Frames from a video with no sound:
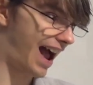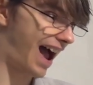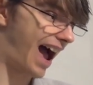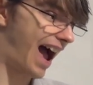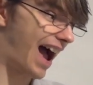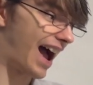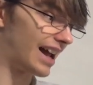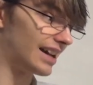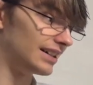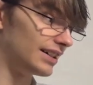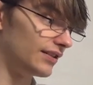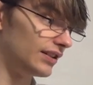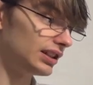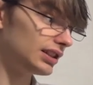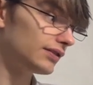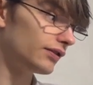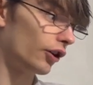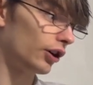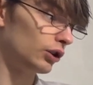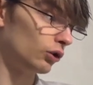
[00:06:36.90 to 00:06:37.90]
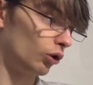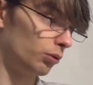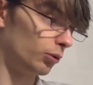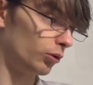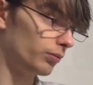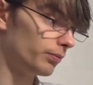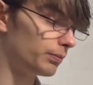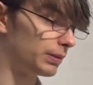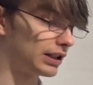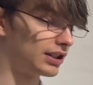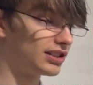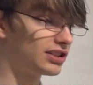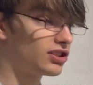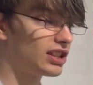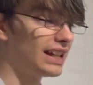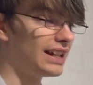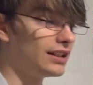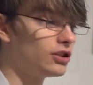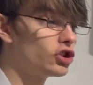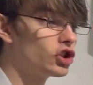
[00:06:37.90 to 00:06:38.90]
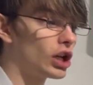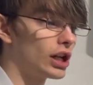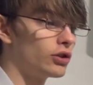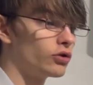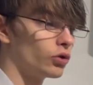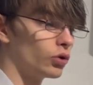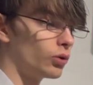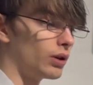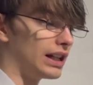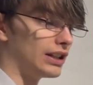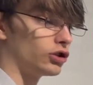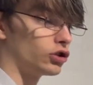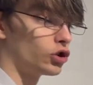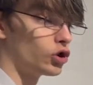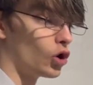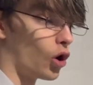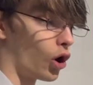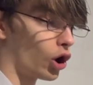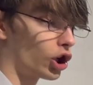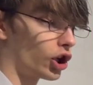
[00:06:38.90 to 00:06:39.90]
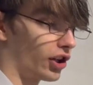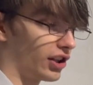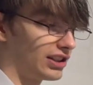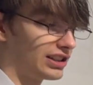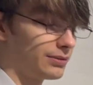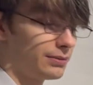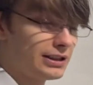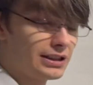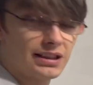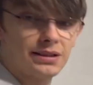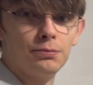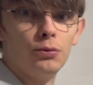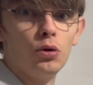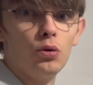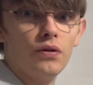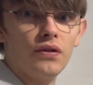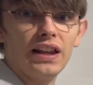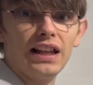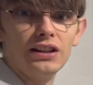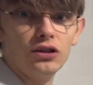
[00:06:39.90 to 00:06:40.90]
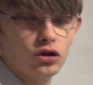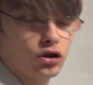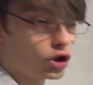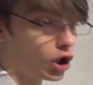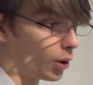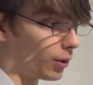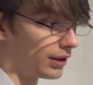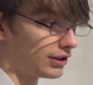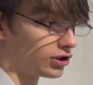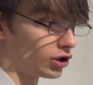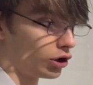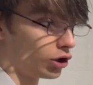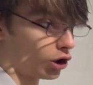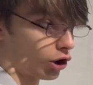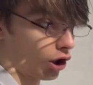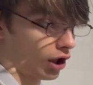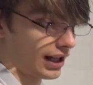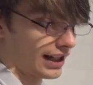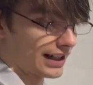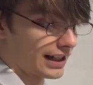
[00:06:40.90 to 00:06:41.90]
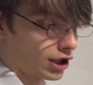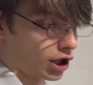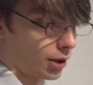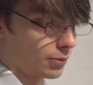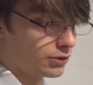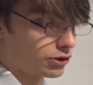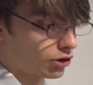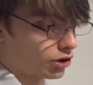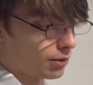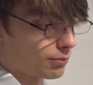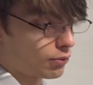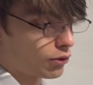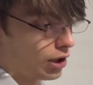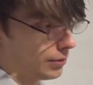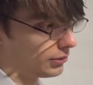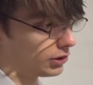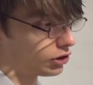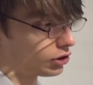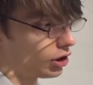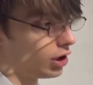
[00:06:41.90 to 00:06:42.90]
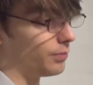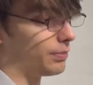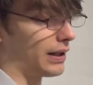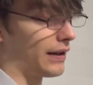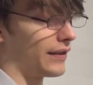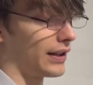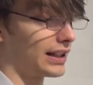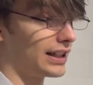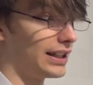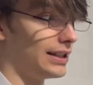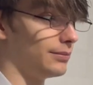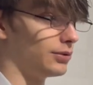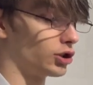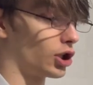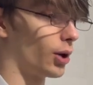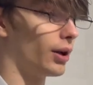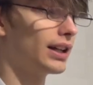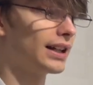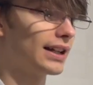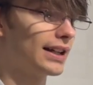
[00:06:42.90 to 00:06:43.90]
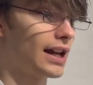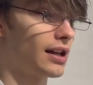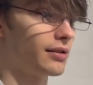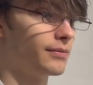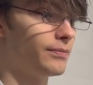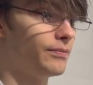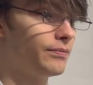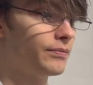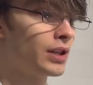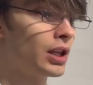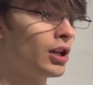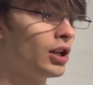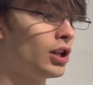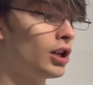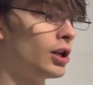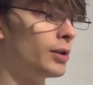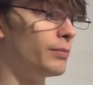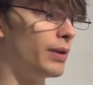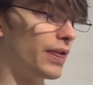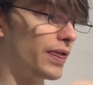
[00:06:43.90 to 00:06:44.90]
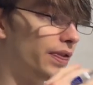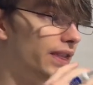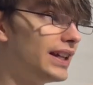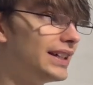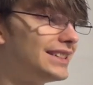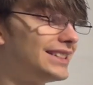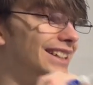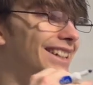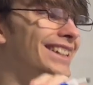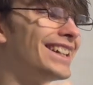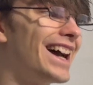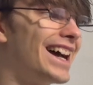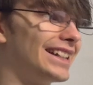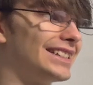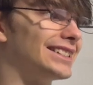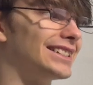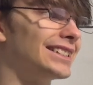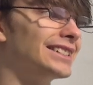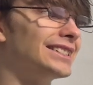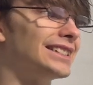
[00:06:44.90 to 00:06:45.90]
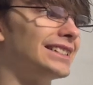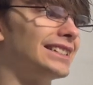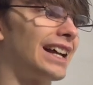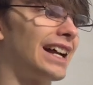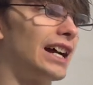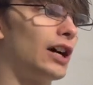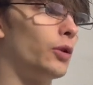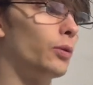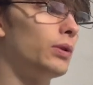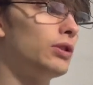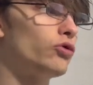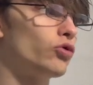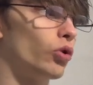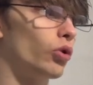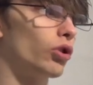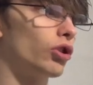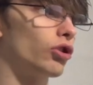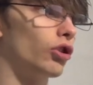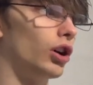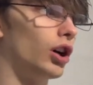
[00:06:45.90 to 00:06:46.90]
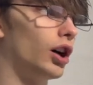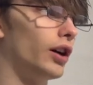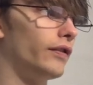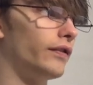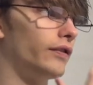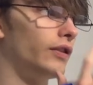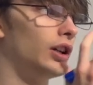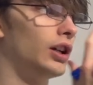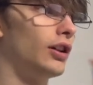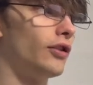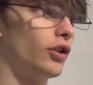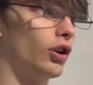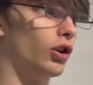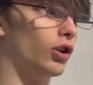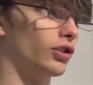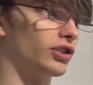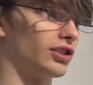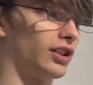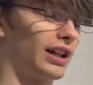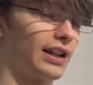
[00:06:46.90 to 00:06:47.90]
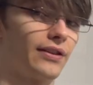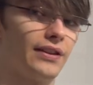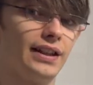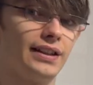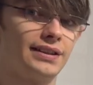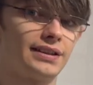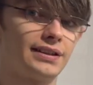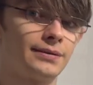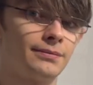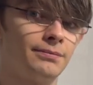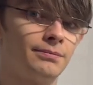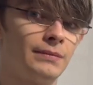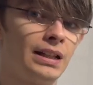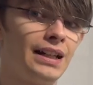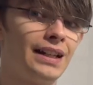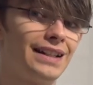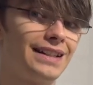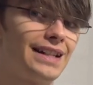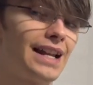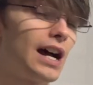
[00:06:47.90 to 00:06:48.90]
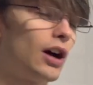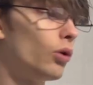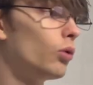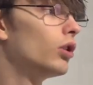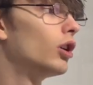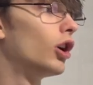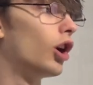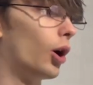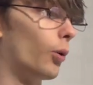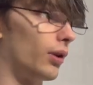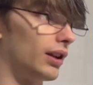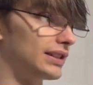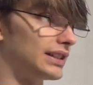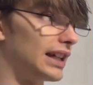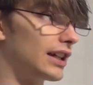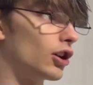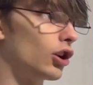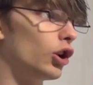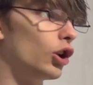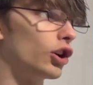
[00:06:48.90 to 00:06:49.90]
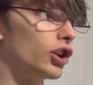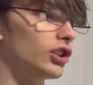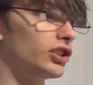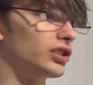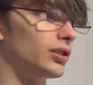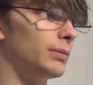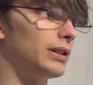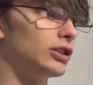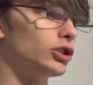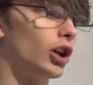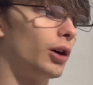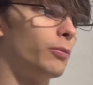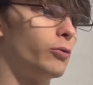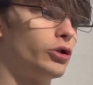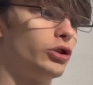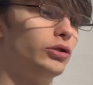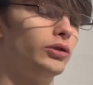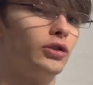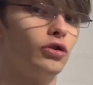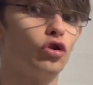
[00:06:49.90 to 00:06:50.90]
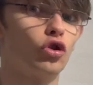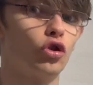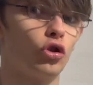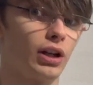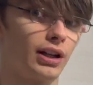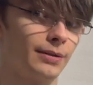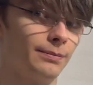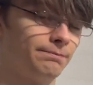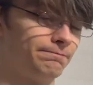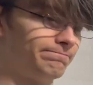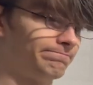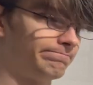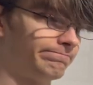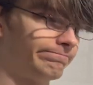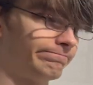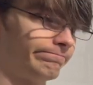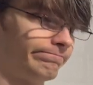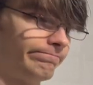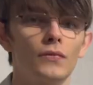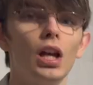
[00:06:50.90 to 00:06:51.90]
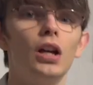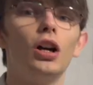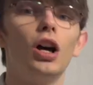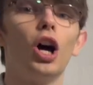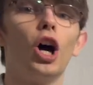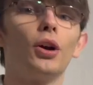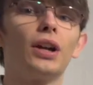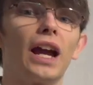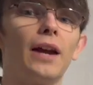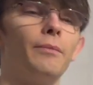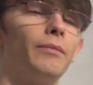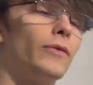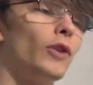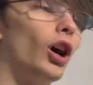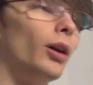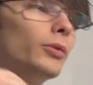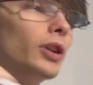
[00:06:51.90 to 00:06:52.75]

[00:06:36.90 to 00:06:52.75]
And this is very normal because in general, it's not going to be smooth. It's going to look like it comes to an abrupt stop and then keeps going again. But this, in essence, is how we draw a graph that looks like this. Now, I want to take a look at some examples using trig. Okay, I'm